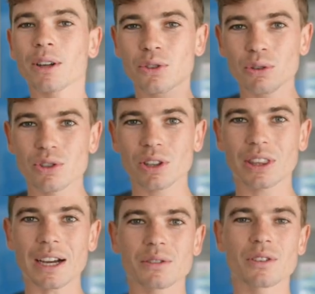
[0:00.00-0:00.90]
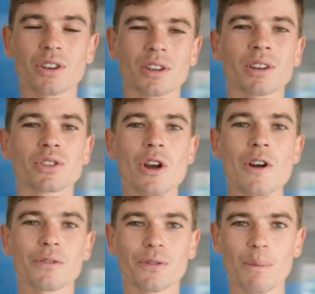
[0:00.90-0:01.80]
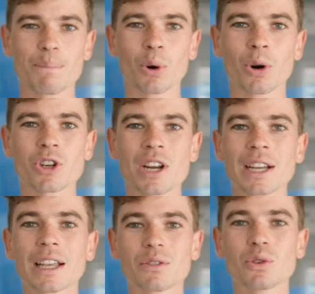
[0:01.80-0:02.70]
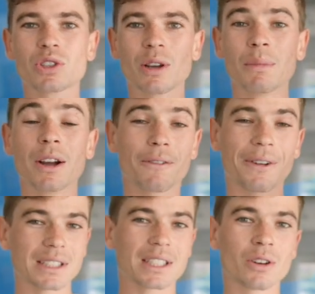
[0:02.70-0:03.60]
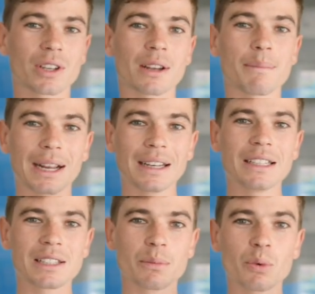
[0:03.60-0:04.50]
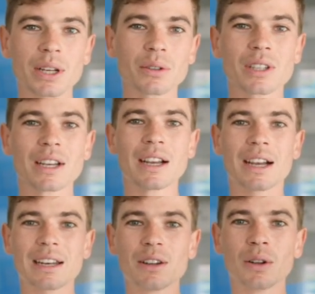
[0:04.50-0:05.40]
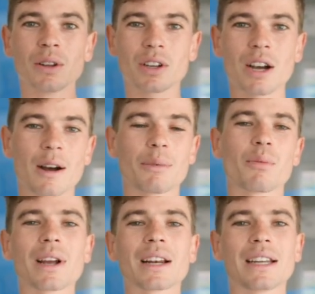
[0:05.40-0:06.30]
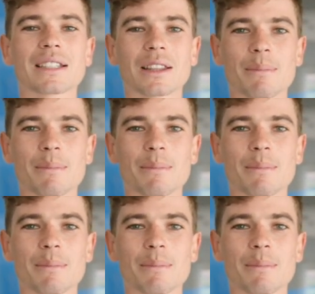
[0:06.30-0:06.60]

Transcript: around 200,000 euros from Porsche. Gives you some fancy looking magnesium wheels and little carbon winglets at